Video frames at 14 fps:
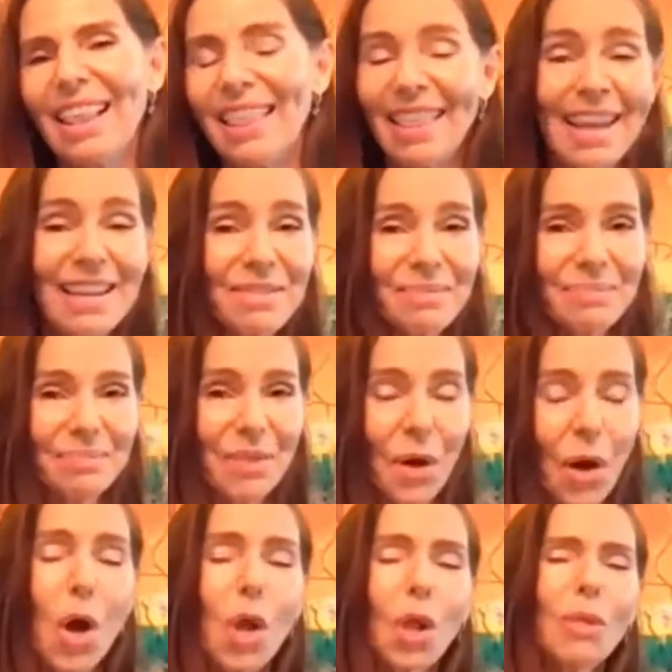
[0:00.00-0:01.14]
Then,
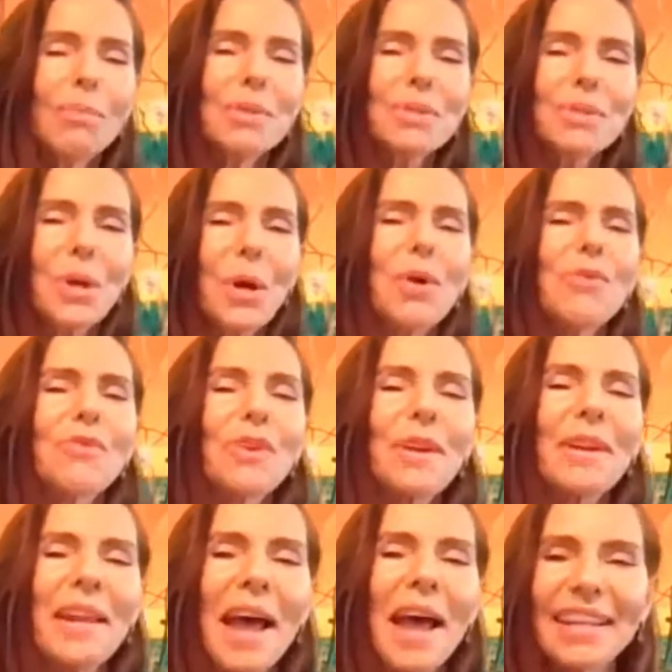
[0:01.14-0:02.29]
almost
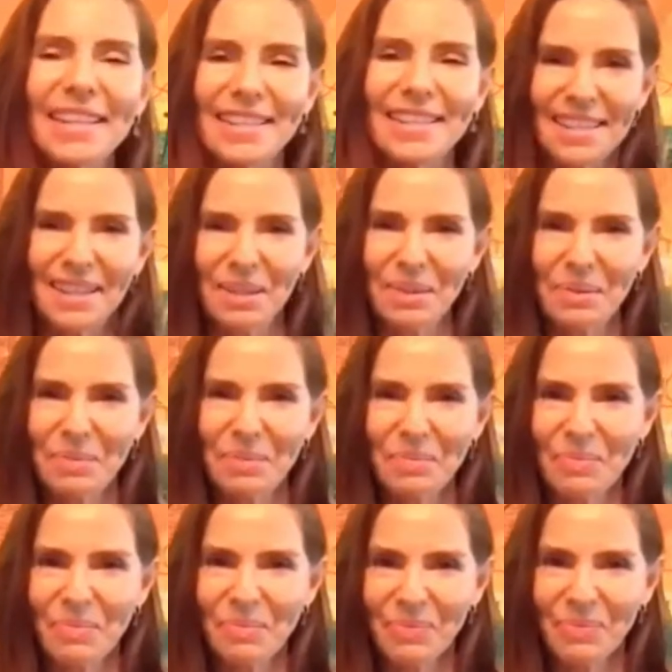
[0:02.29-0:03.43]
overnight,
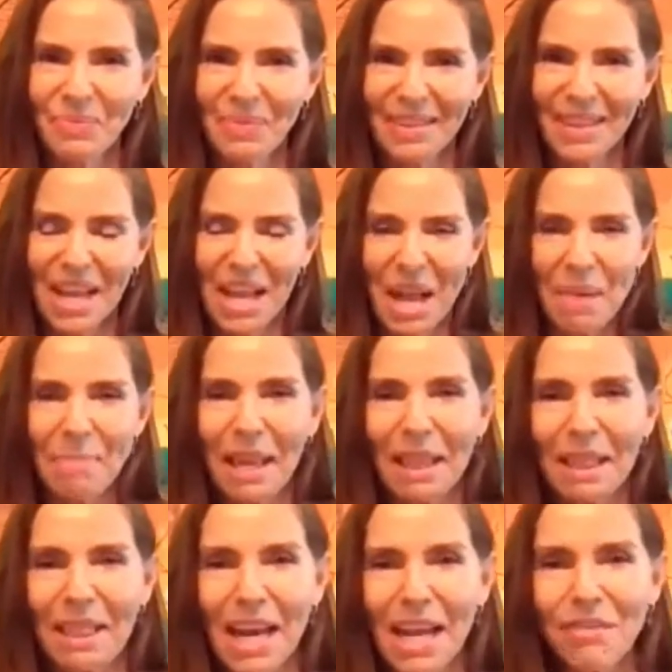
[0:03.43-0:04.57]
my
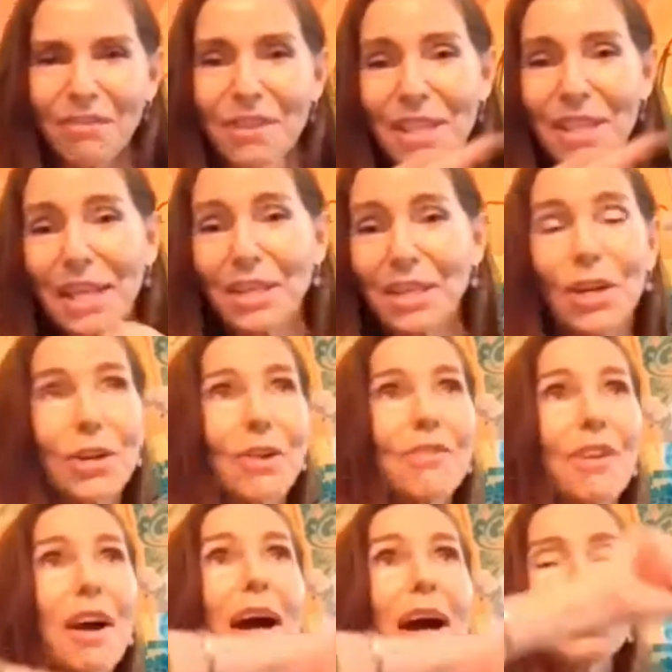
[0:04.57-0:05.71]
life did a turn of
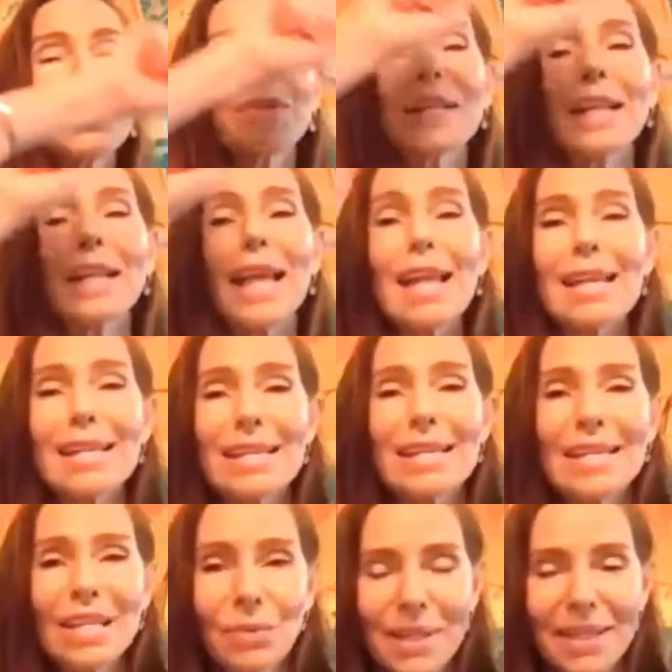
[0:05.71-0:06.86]
180
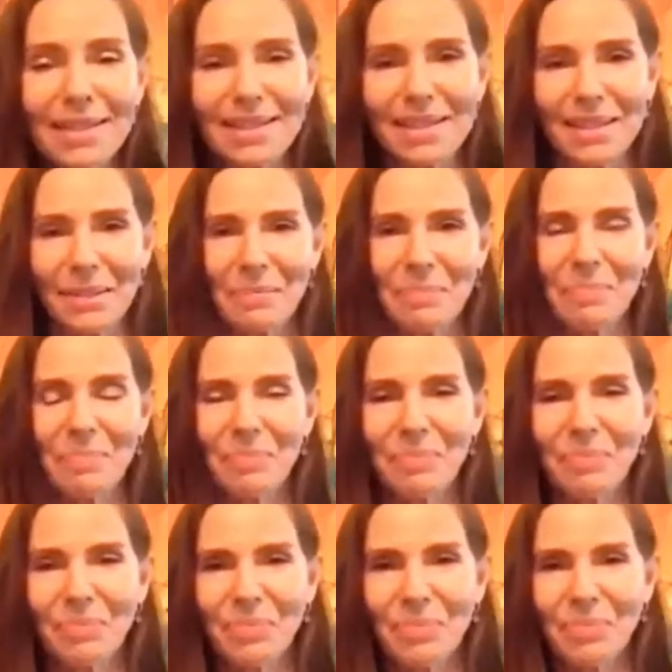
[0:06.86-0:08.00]
degrees.
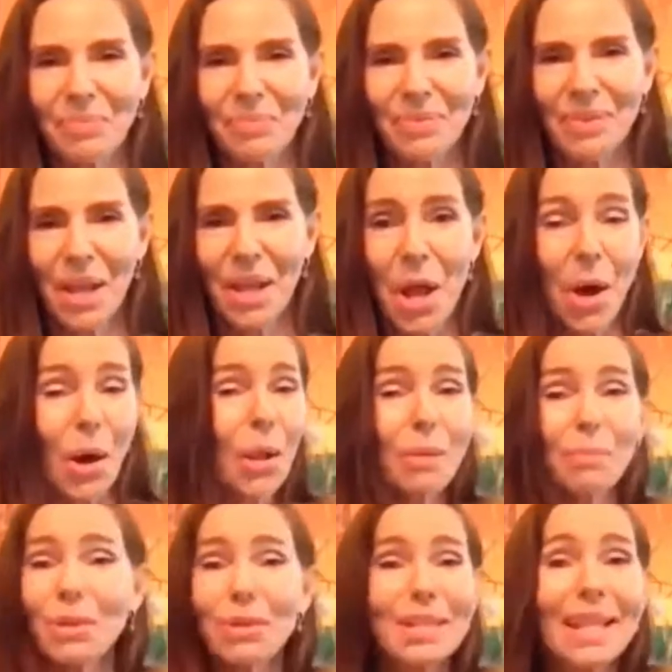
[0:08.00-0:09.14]

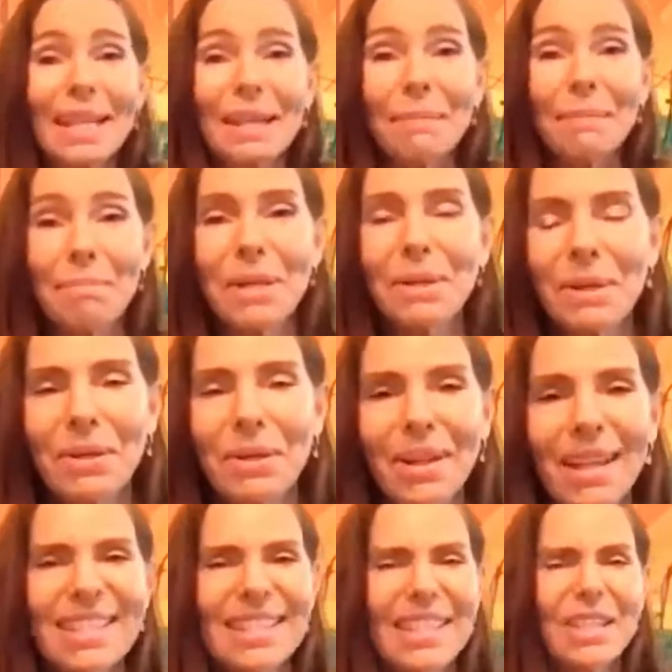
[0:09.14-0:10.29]
Almost like a miracle,
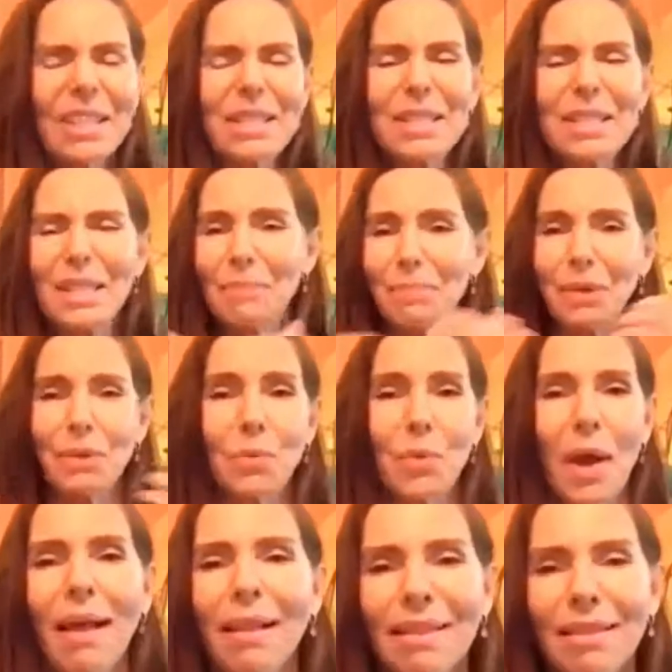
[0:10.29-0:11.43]
I started sleeping
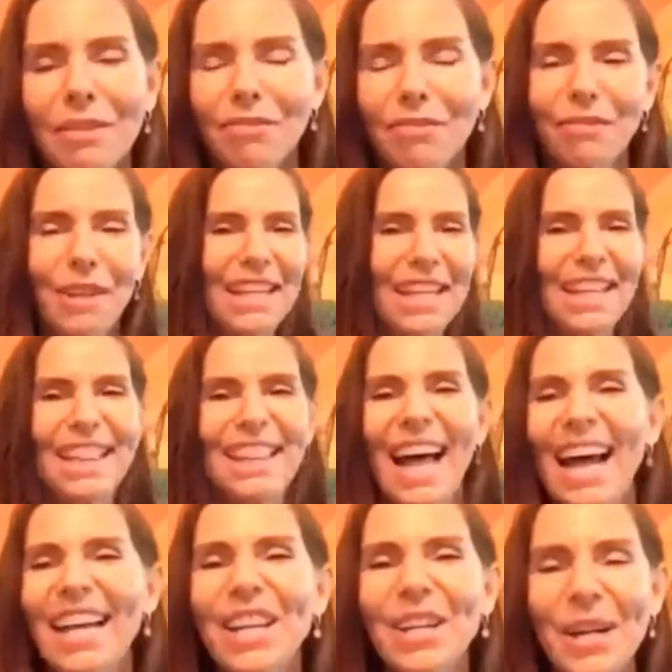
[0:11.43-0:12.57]
well, feeling
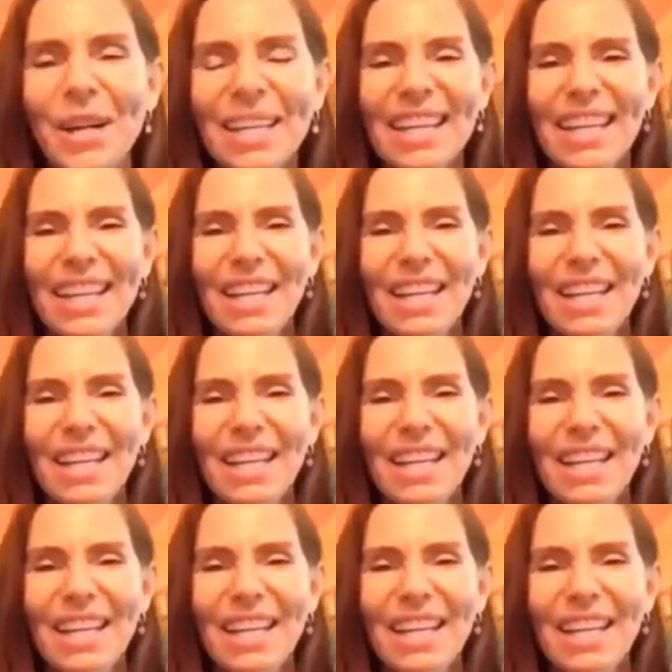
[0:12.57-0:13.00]
lighter,